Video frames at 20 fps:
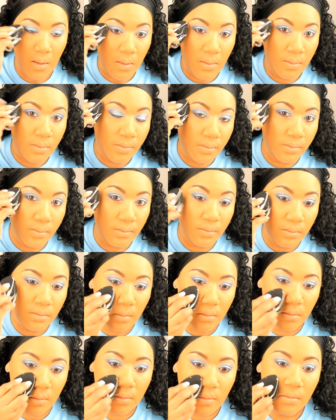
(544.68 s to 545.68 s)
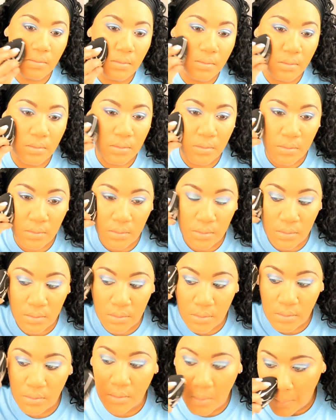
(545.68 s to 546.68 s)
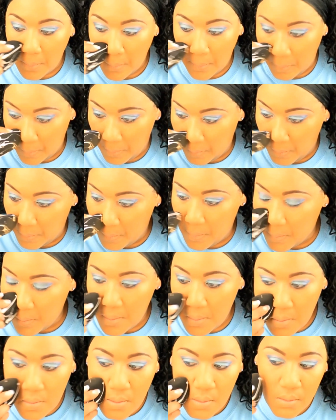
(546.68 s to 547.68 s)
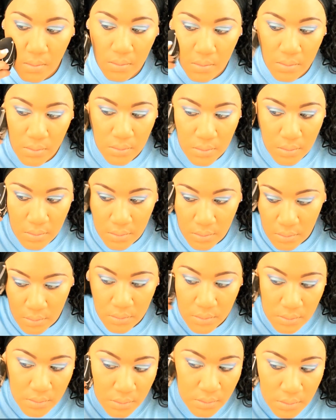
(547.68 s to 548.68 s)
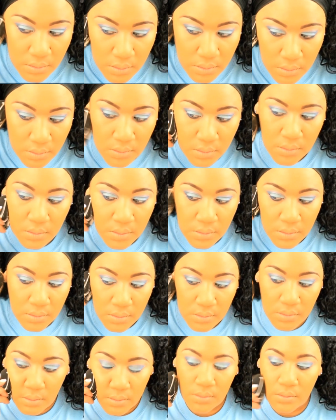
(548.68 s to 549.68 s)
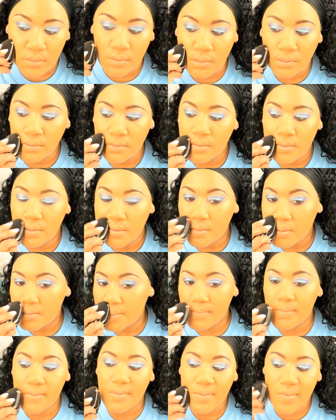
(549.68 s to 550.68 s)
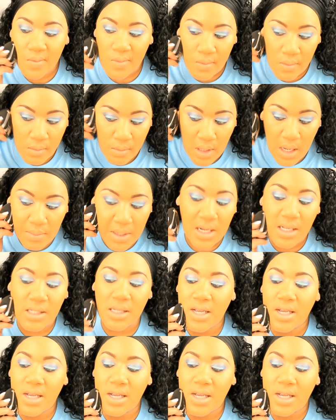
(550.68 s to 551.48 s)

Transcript: Kashuk blending sponge. It is beautiful. It feels wonderful on your face.